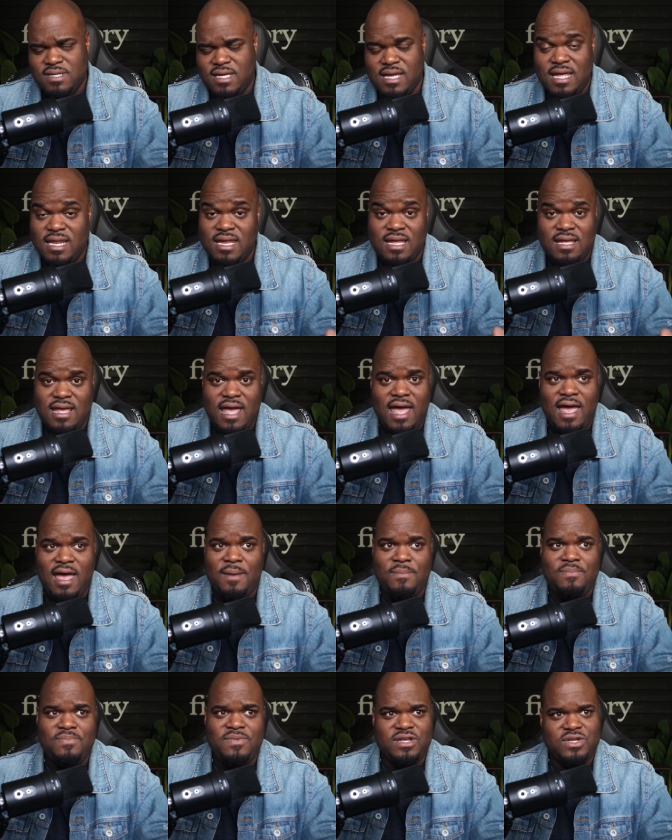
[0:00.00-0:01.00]
any
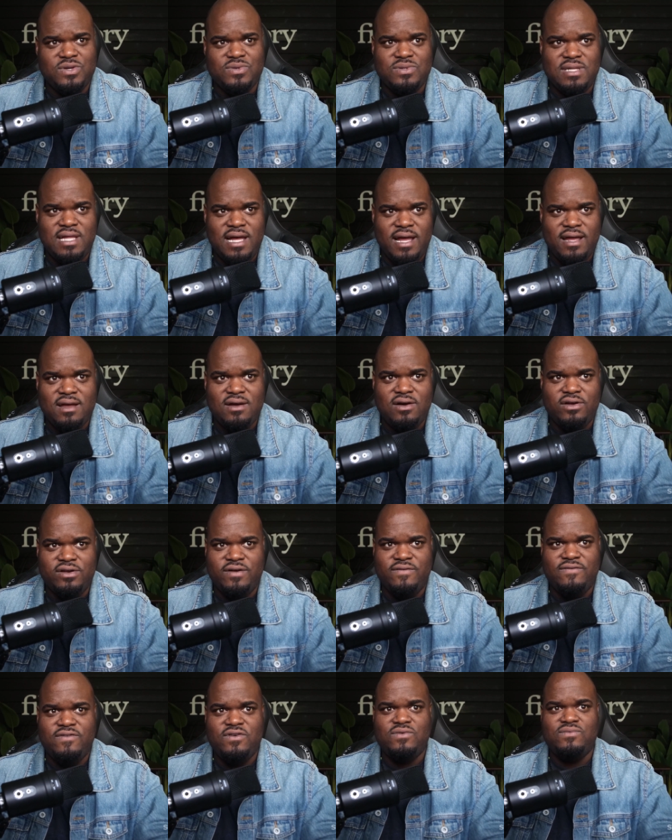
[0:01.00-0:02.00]
app that you'd like on your
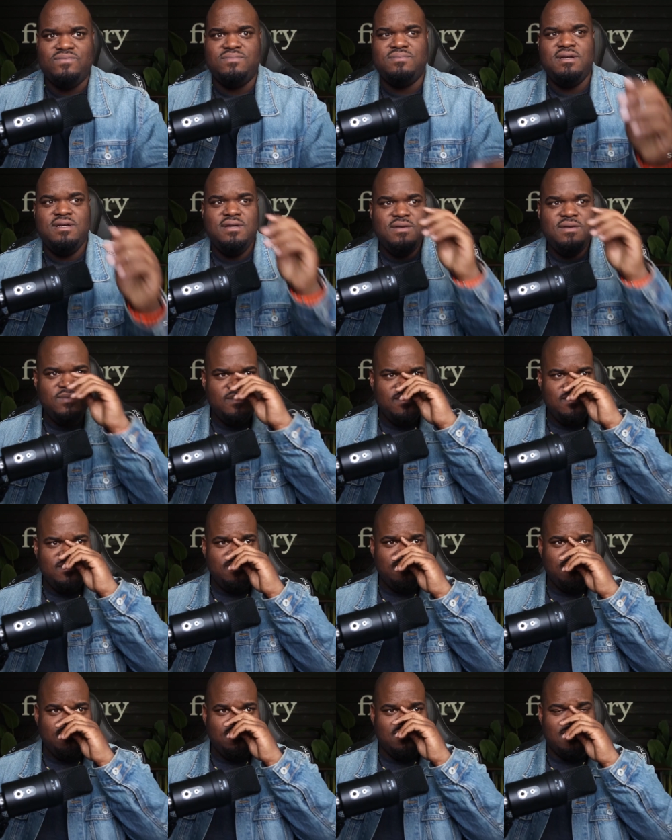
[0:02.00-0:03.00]
phone.
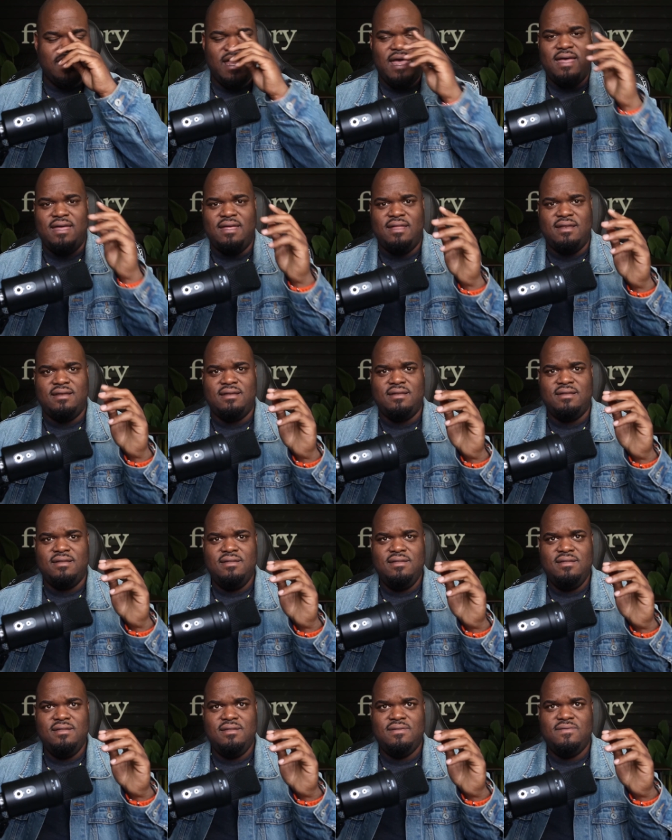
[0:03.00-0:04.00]
And
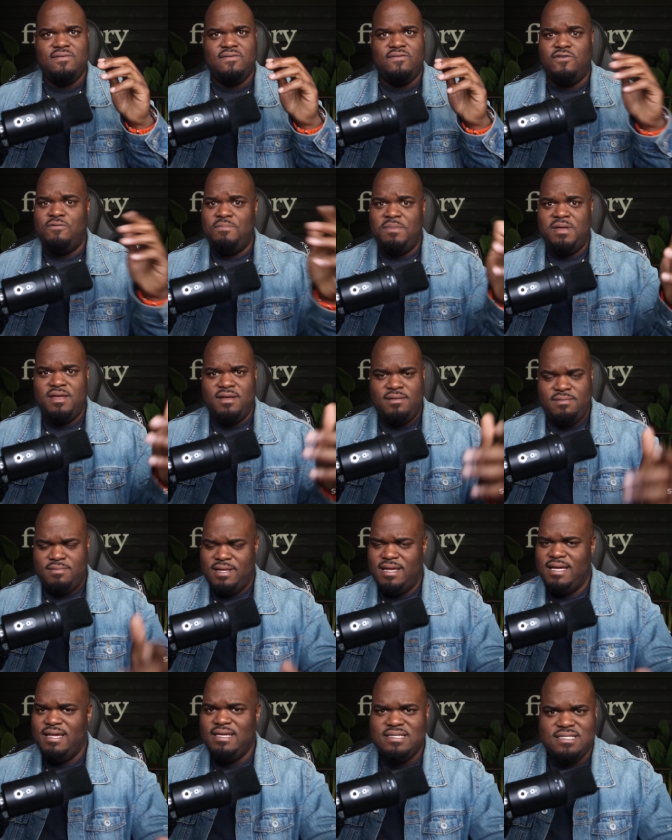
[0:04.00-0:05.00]
for me,
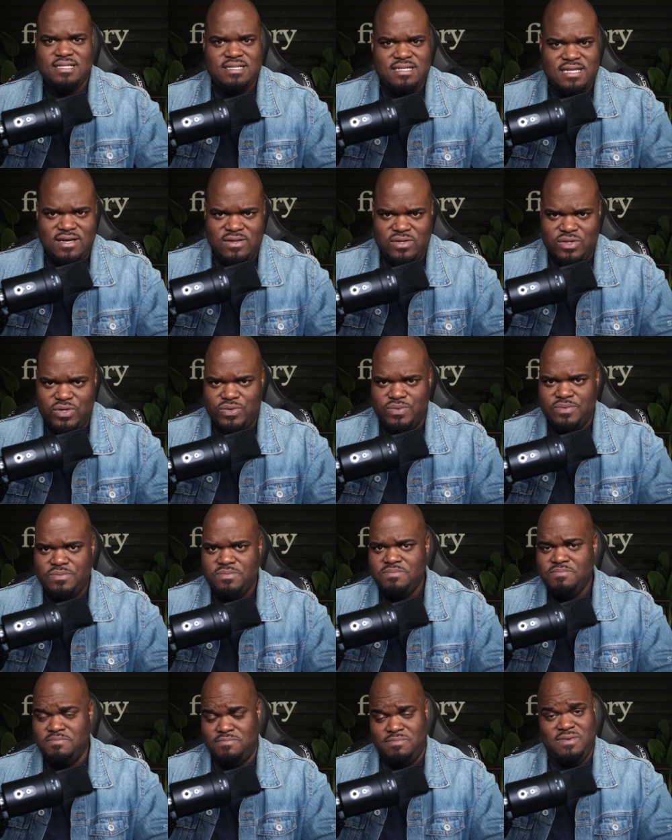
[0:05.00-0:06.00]
easy to download,
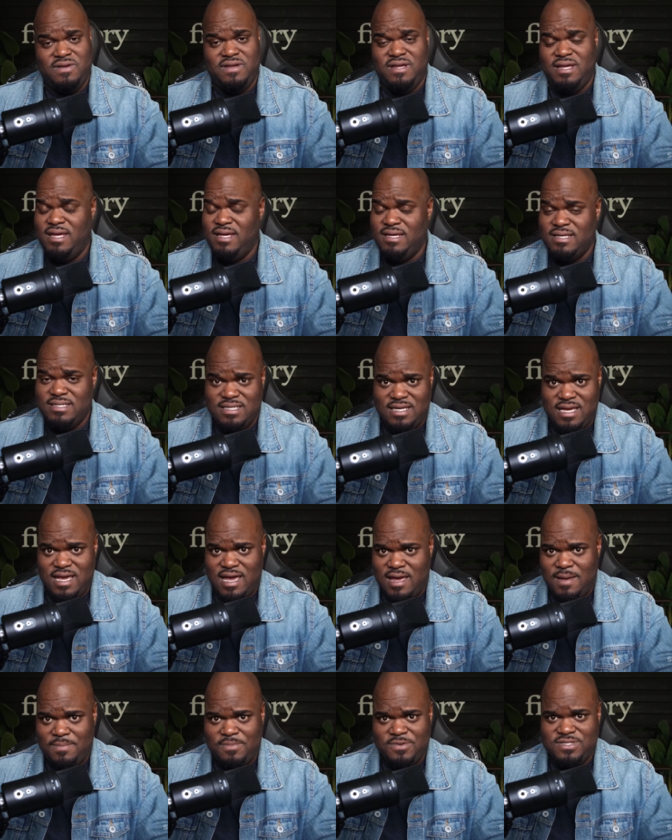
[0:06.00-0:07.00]
easy
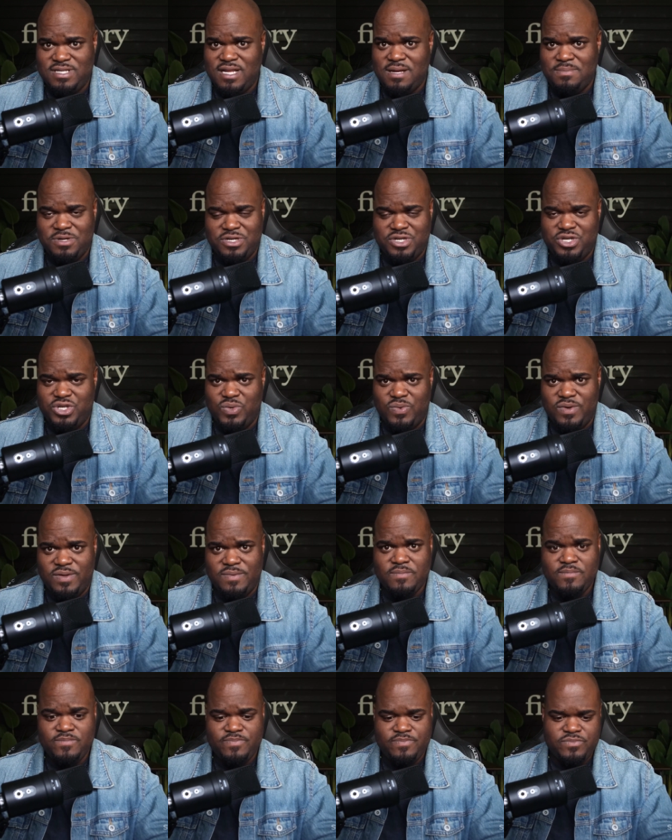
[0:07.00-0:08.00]
app. There's not much to it.
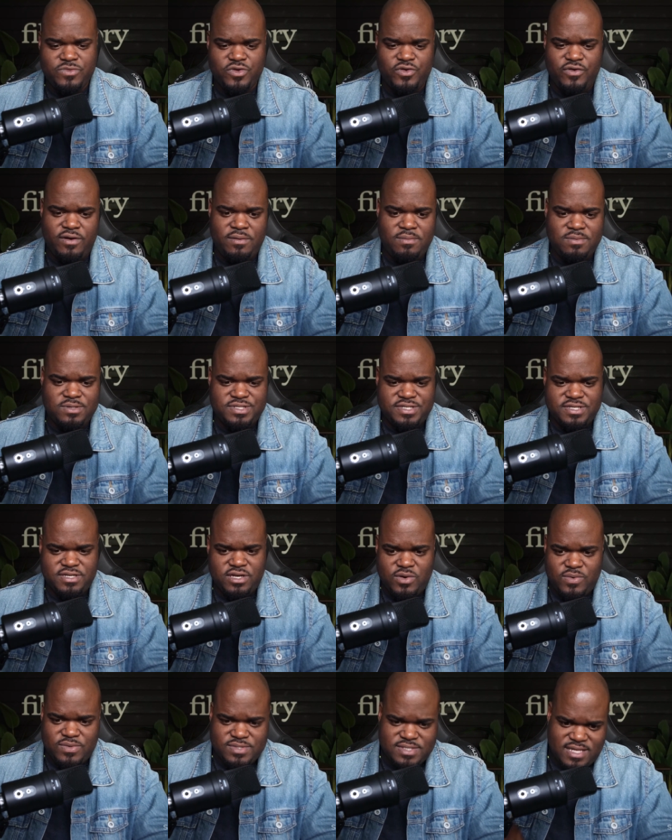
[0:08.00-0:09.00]
You're able to
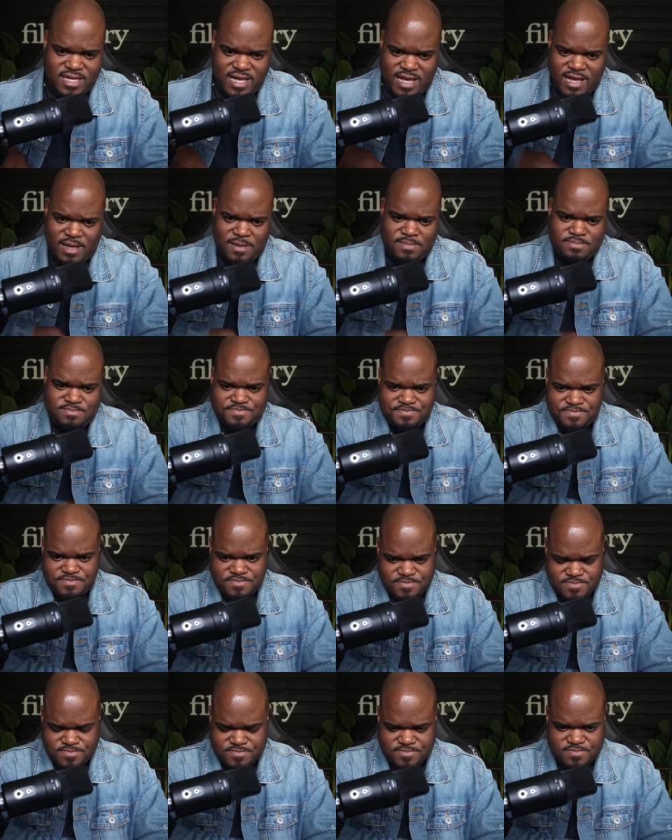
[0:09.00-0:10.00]
go into the app
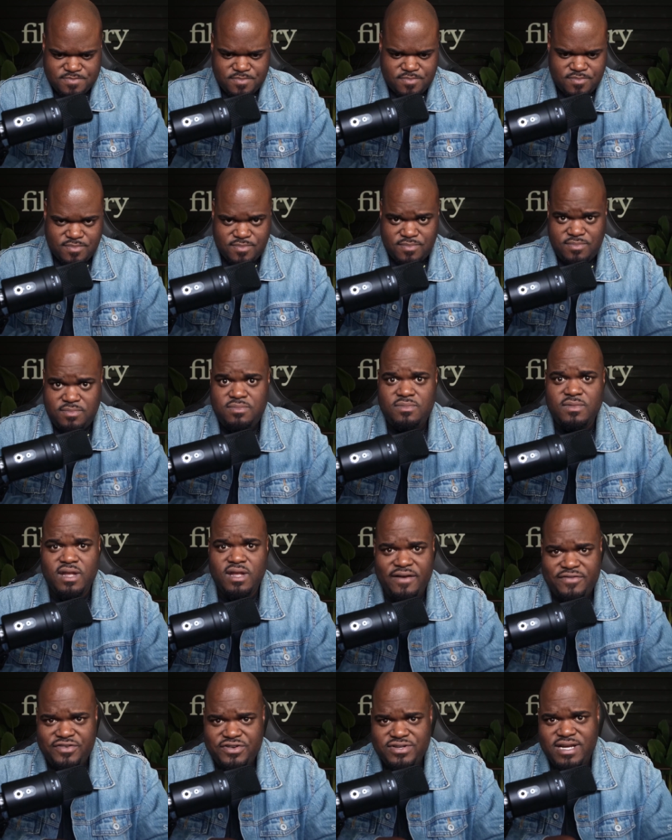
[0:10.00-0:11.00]

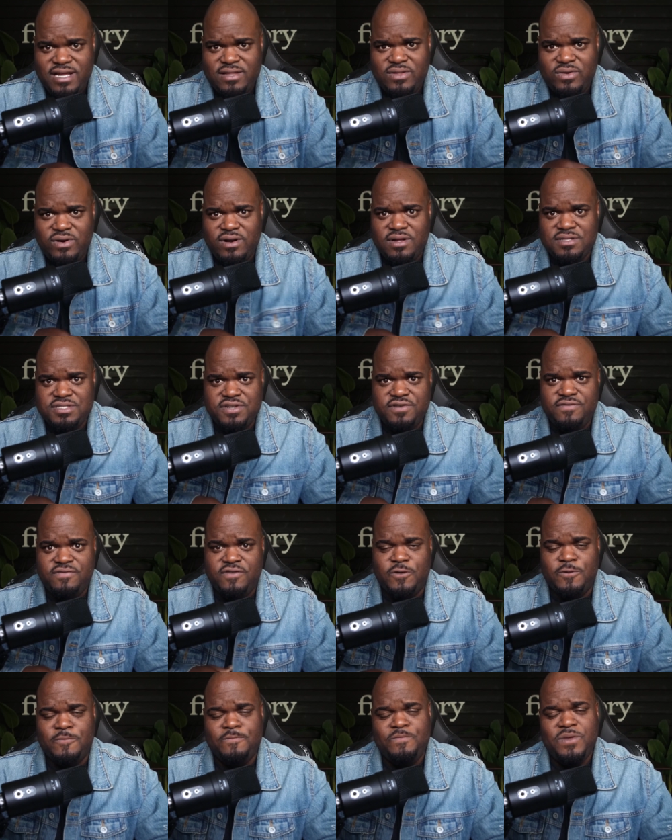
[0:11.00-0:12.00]
after you download it onto your
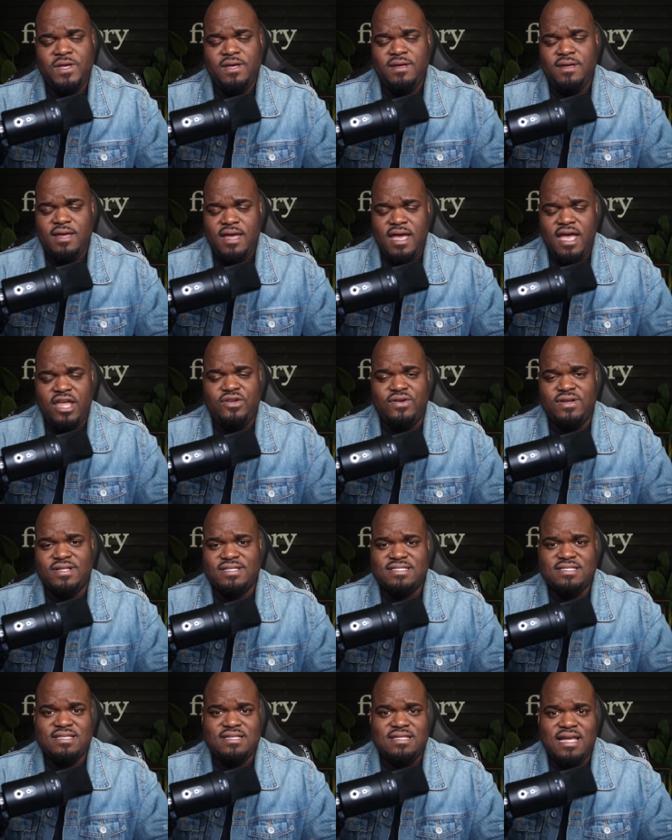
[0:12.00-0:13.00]
phone, and you can
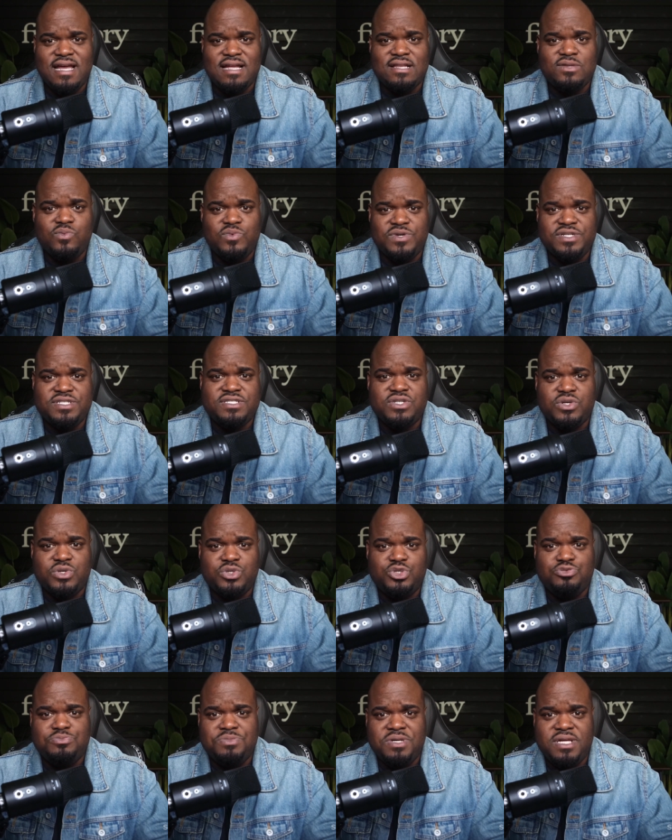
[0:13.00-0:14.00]
select which
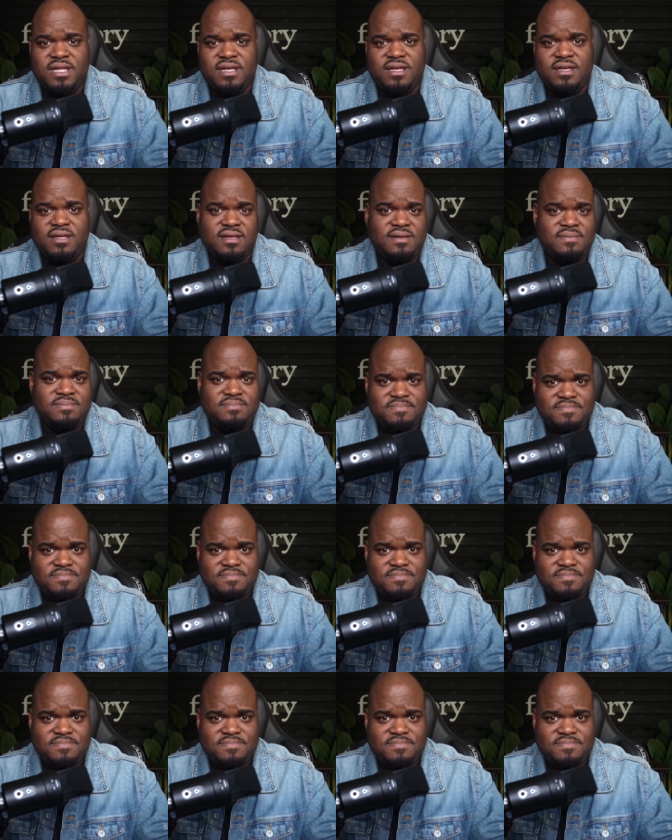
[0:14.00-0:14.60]
social media